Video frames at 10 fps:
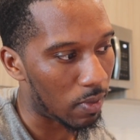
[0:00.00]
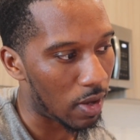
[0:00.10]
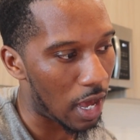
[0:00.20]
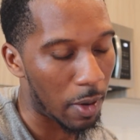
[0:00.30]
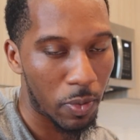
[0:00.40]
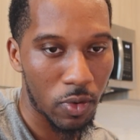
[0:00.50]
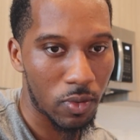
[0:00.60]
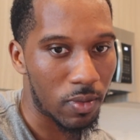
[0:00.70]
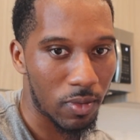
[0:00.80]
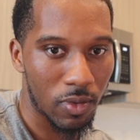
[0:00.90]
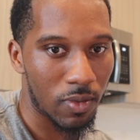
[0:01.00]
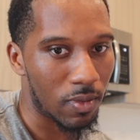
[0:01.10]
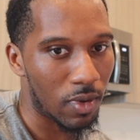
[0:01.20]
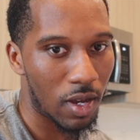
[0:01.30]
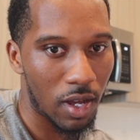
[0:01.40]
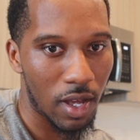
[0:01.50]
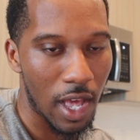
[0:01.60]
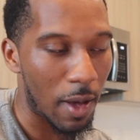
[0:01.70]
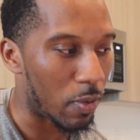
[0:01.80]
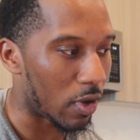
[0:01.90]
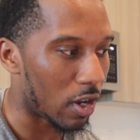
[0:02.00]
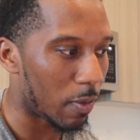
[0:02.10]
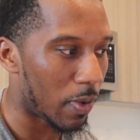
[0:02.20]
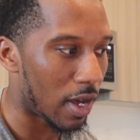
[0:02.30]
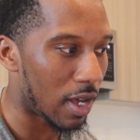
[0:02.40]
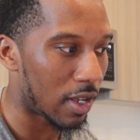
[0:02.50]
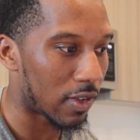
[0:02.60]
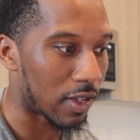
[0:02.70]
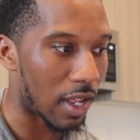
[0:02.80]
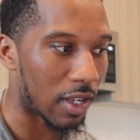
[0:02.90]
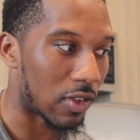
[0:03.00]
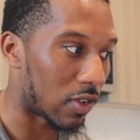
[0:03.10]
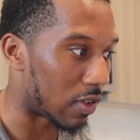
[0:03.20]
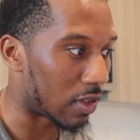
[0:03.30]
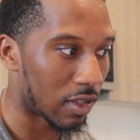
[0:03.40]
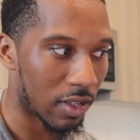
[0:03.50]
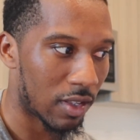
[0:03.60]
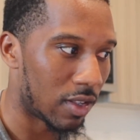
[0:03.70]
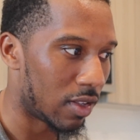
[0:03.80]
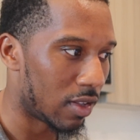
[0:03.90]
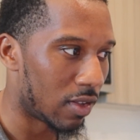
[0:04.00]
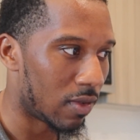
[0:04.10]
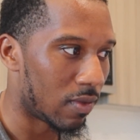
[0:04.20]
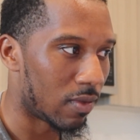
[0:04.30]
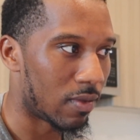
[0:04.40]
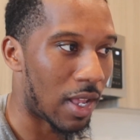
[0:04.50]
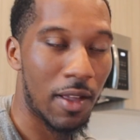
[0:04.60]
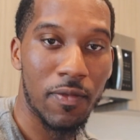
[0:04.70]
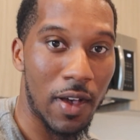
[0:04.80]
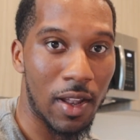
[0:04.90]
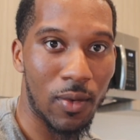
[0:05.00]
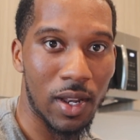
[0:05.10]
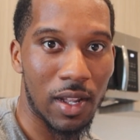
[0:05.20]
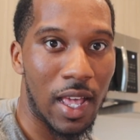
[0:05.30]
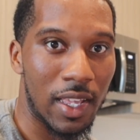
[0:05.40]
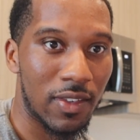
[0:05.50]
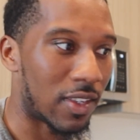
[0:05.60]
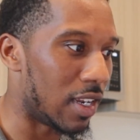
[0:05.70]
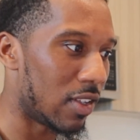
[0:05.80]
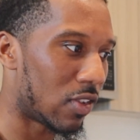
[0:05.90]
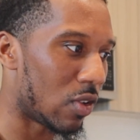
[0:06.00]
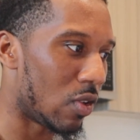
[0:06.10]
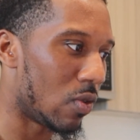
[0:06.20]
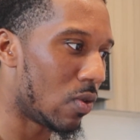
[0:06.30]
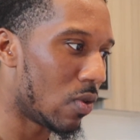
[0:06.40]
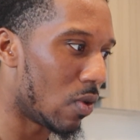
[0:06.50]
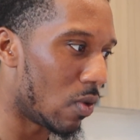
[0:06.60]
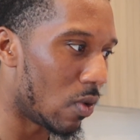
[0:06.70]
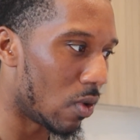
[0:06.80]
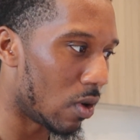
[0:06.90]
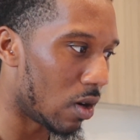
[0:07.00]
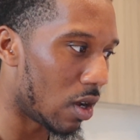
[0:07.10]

Apple AirPods, and I can just like find a way to like send it to you, or